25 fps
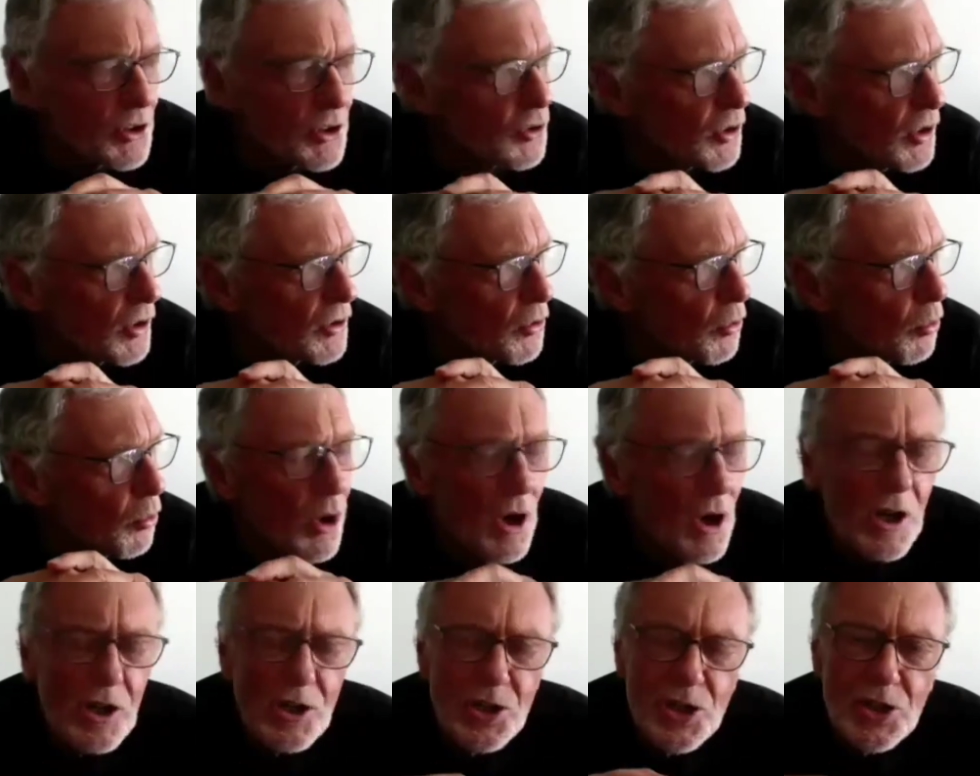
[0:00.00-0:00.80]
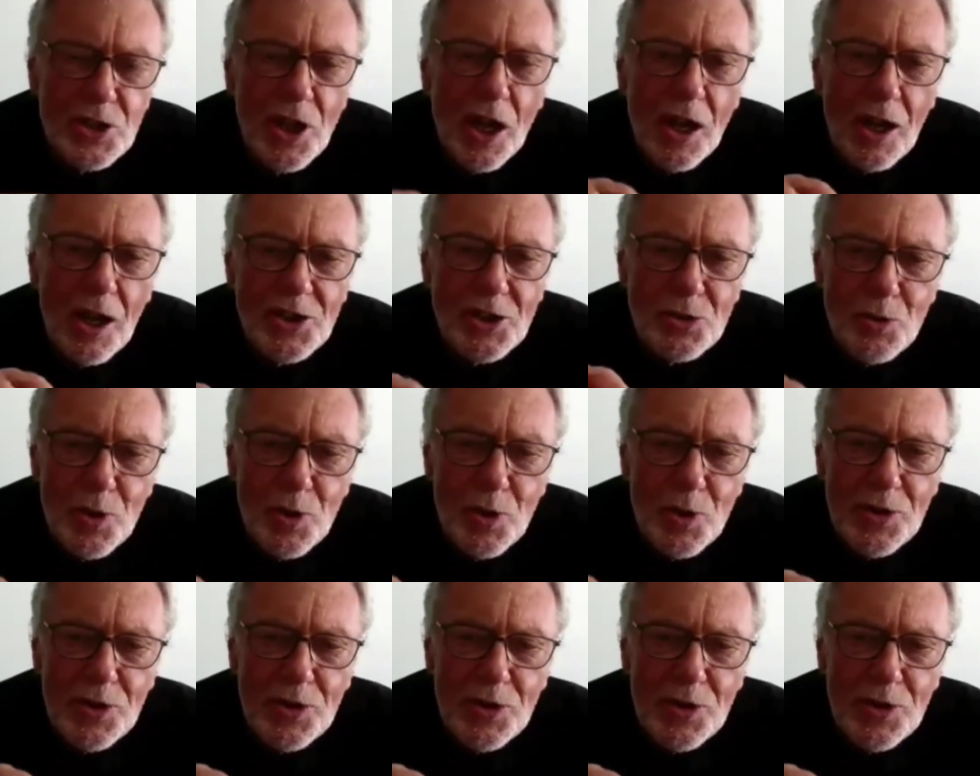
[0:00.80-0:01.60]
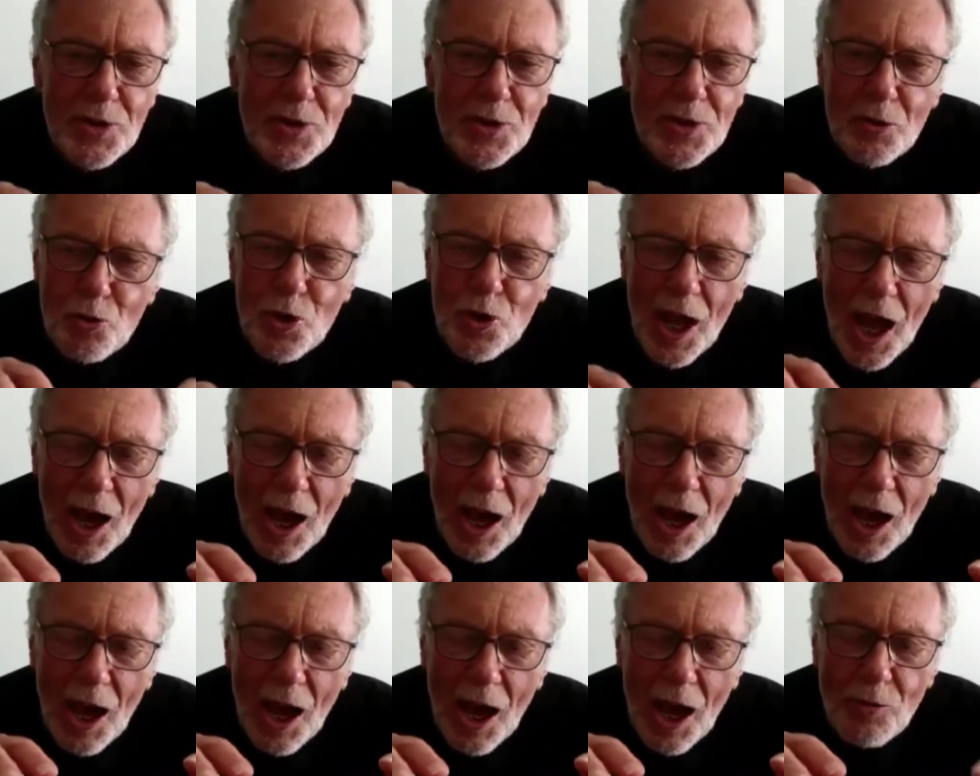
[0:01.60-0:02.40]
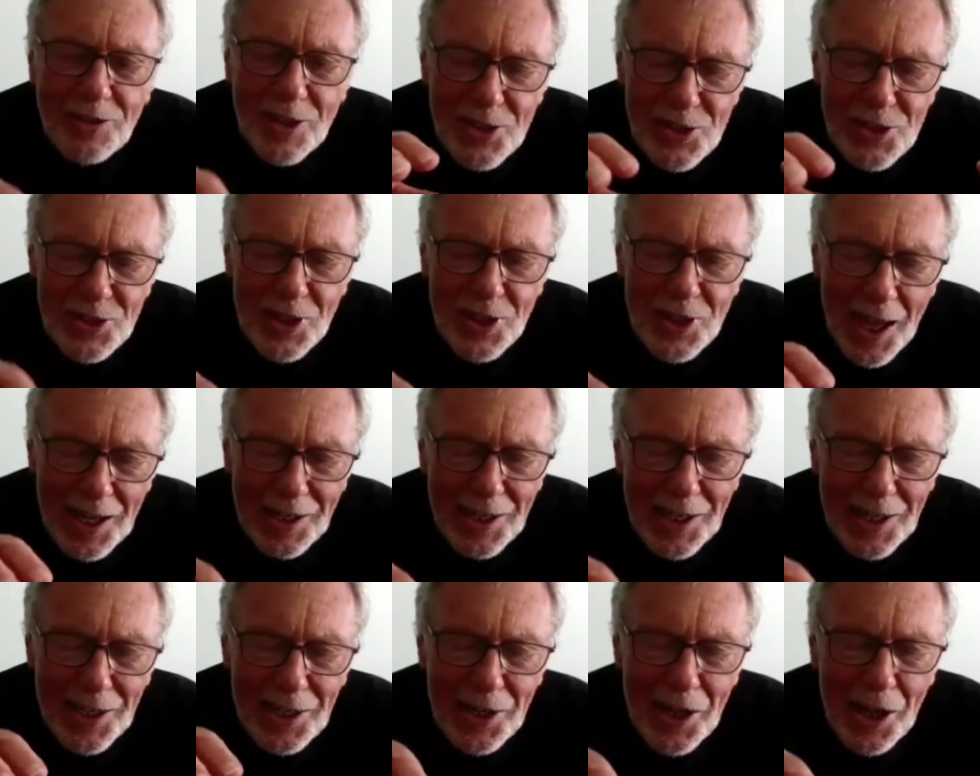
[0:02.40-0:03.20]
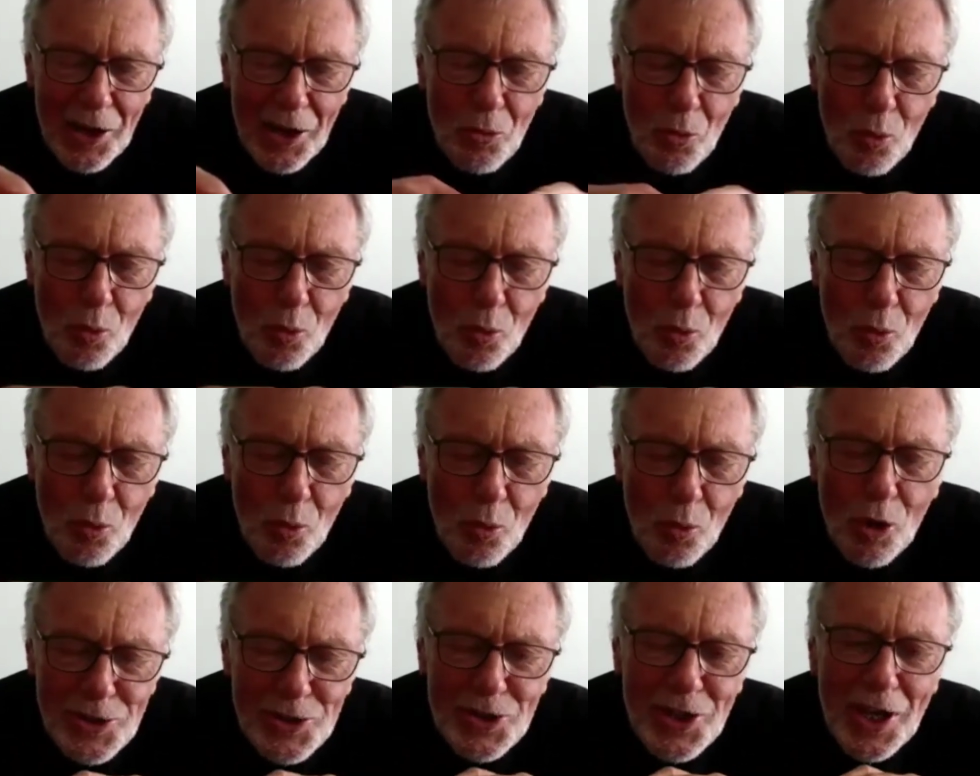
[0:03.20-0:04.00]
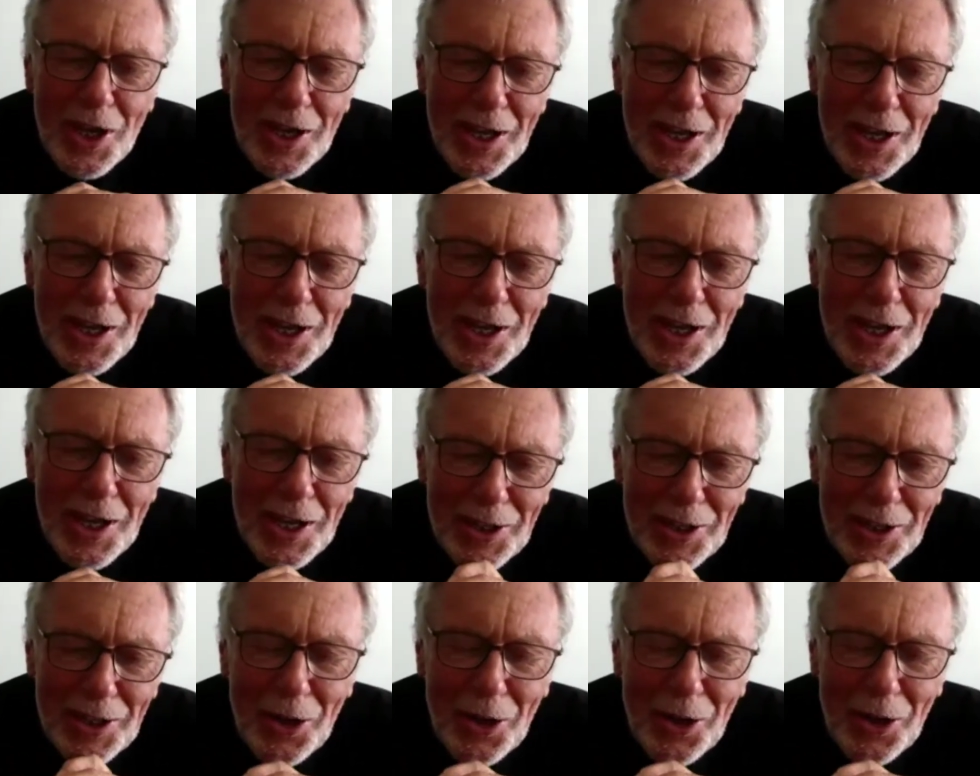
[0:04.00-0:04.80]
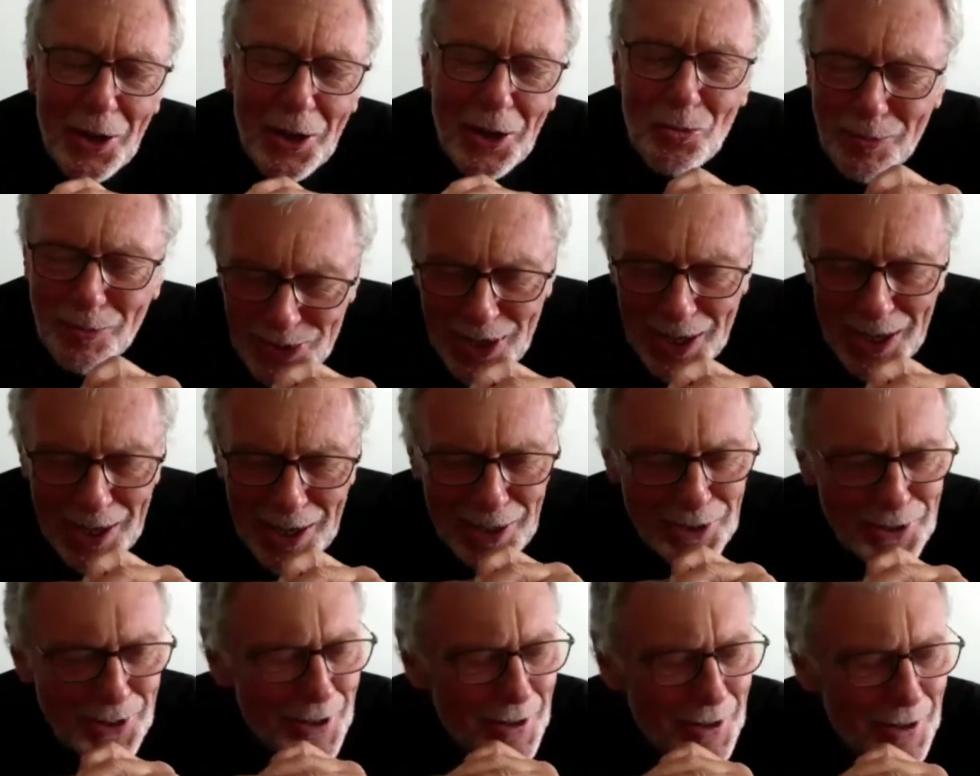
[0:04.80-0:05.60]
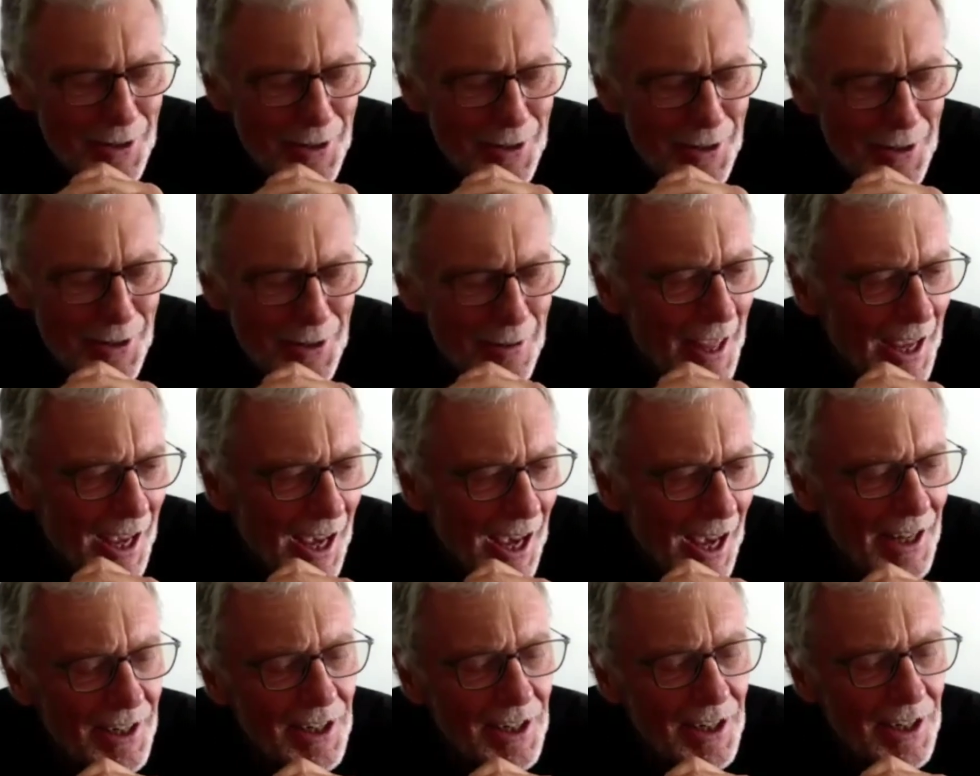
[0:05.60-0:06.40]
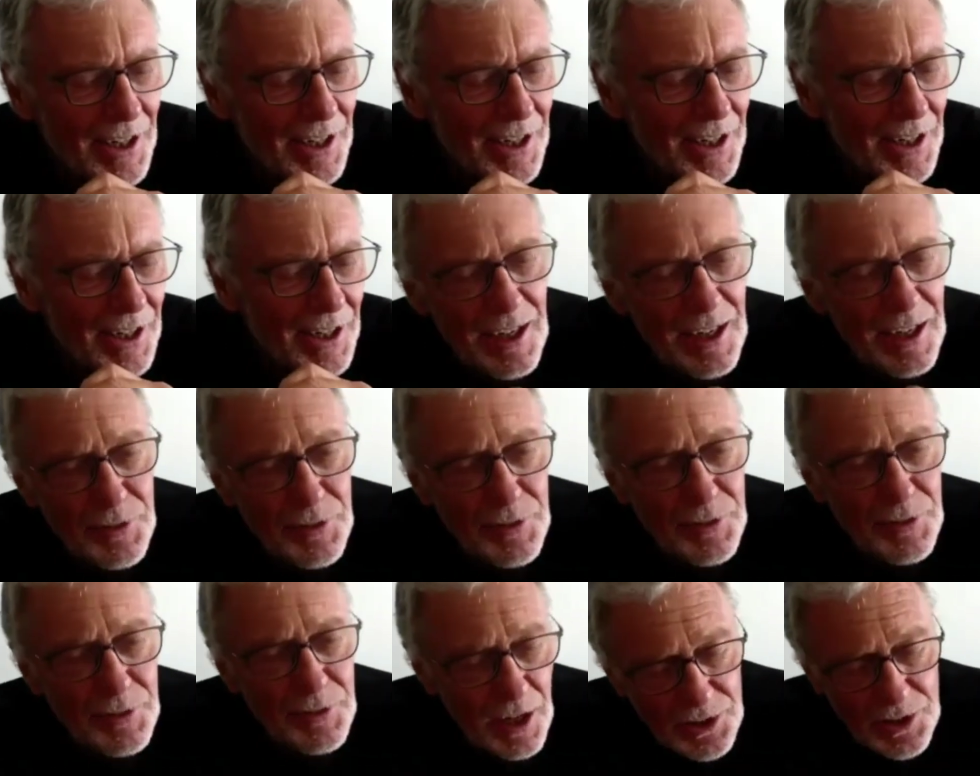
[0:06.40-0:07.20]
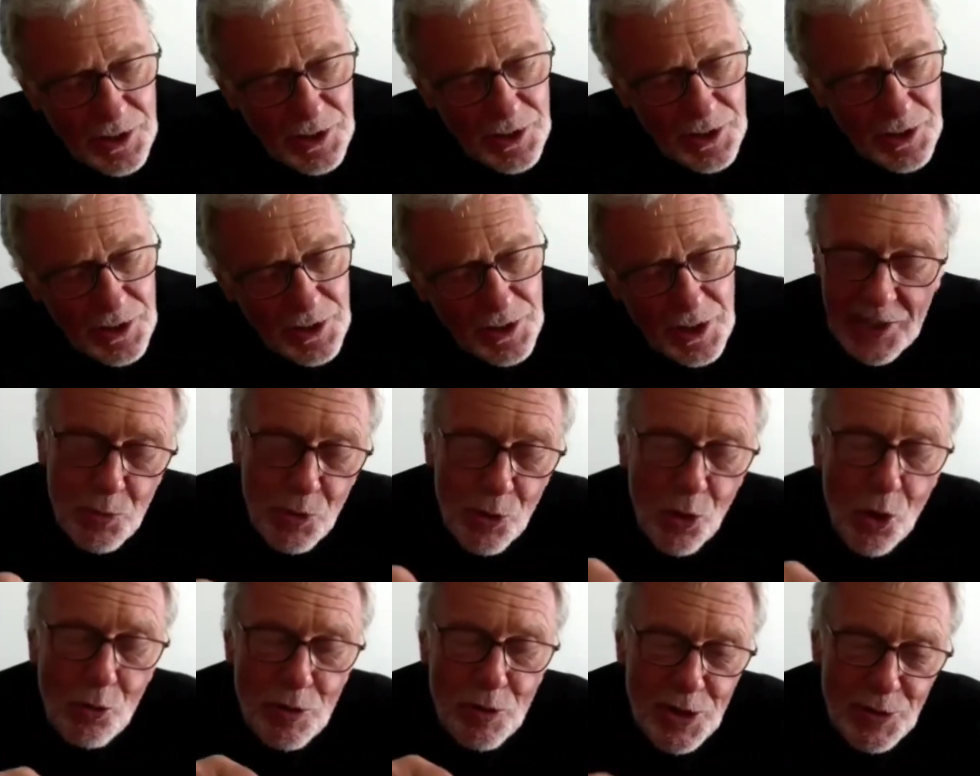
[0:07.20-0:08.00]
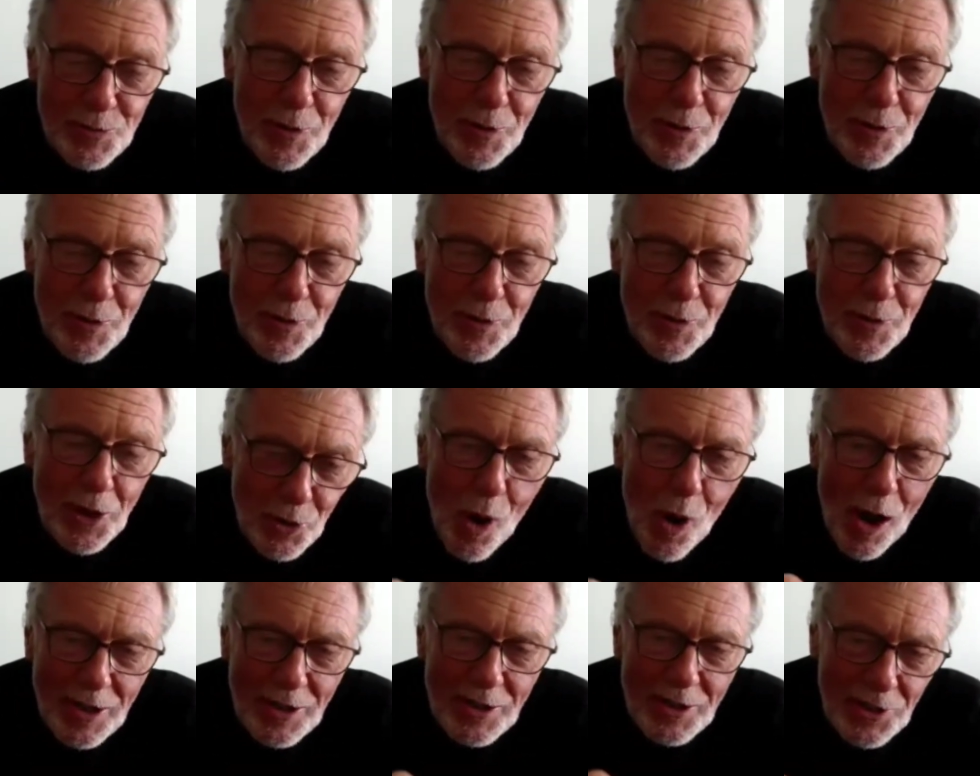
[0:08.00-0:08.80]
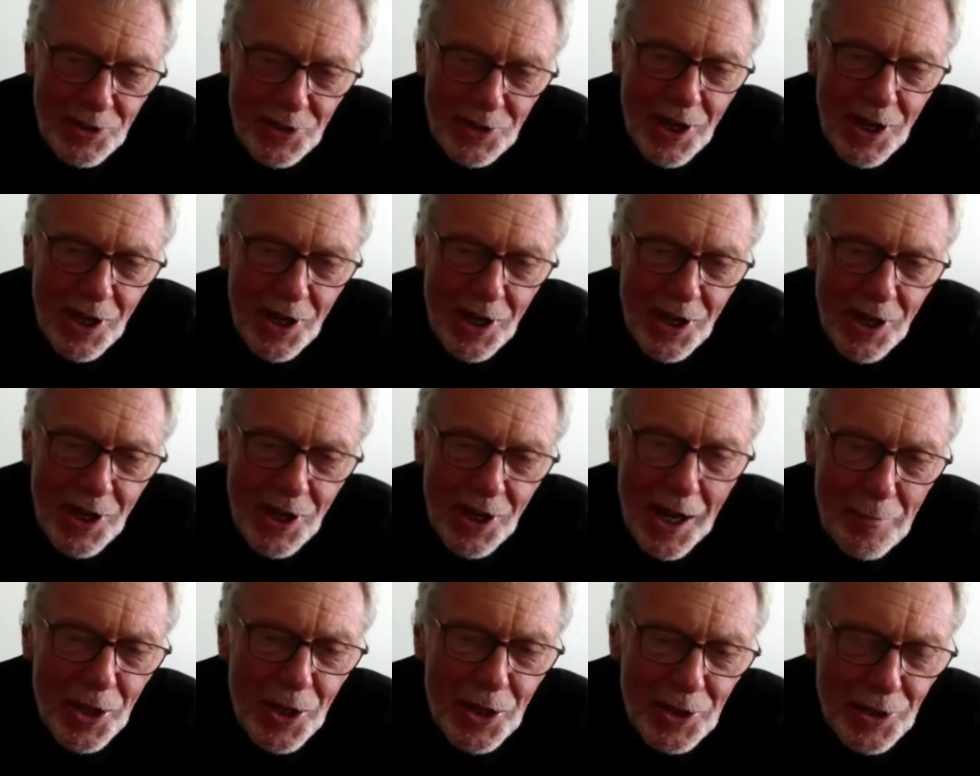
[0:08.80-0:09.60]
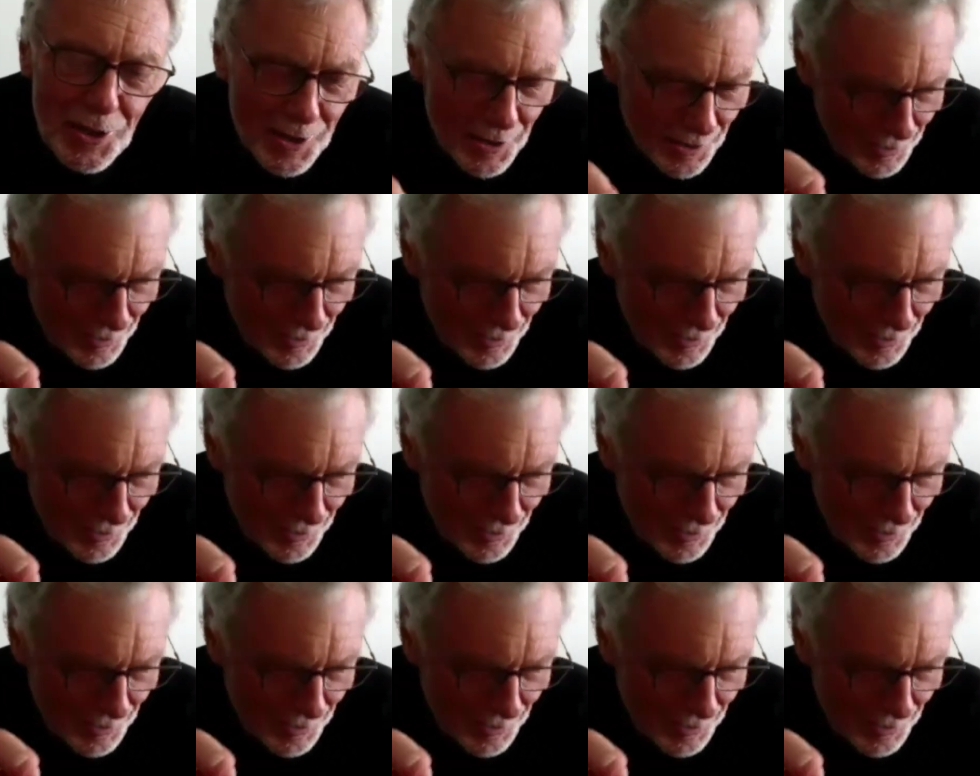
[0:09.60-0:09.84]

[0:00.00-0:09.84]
think that the work starts with understanding what we're saying and when we say it. And I love the answer that yes, we're all responsible one at a time.